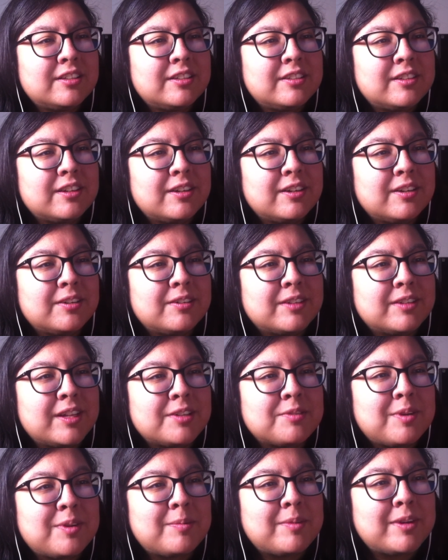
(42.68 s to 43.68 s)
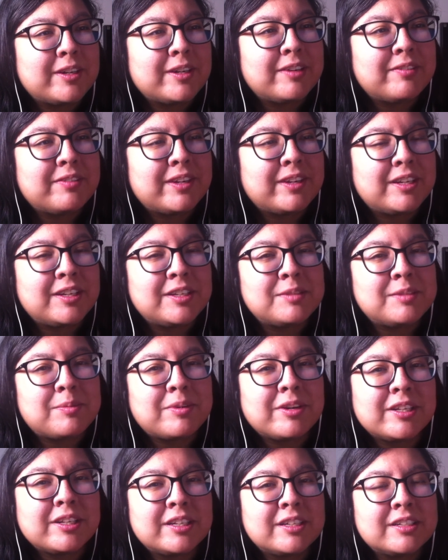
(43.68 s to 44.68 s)
So that's why I'm not giving any
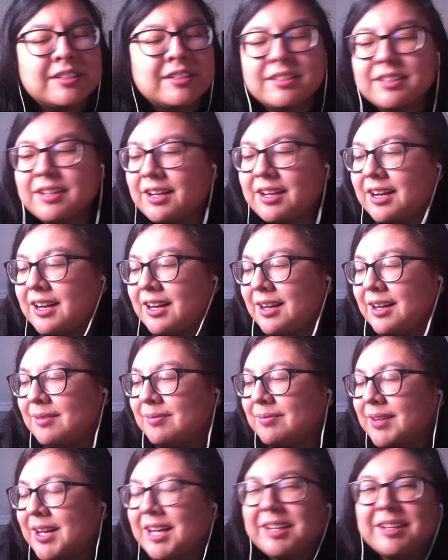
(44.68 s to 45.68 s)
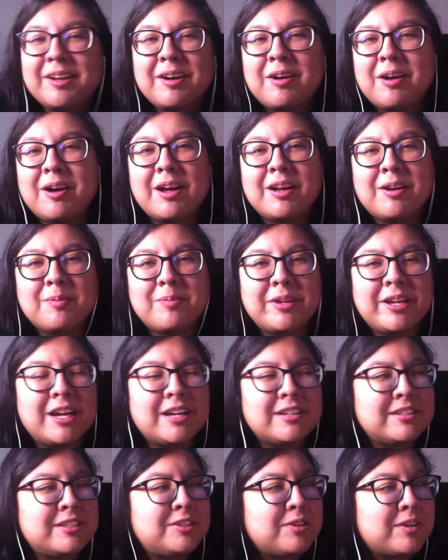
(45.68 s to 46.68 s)
spoilers. I hope you
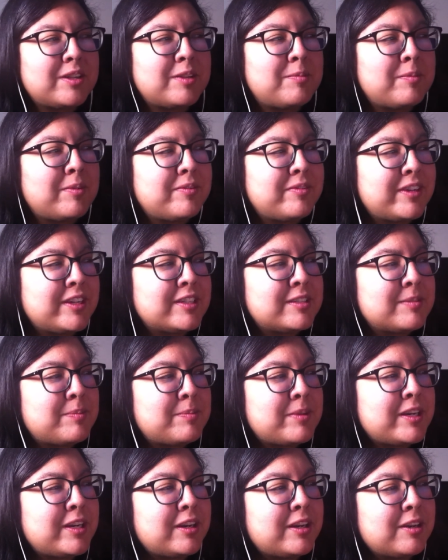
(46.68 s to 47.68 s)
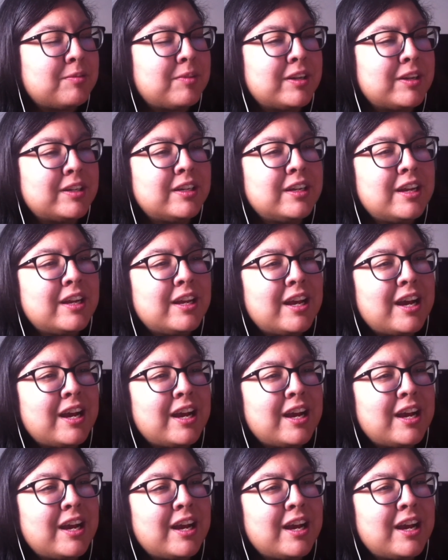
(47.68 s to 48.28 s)
guys enjoyed the movie. It's a pretty good one.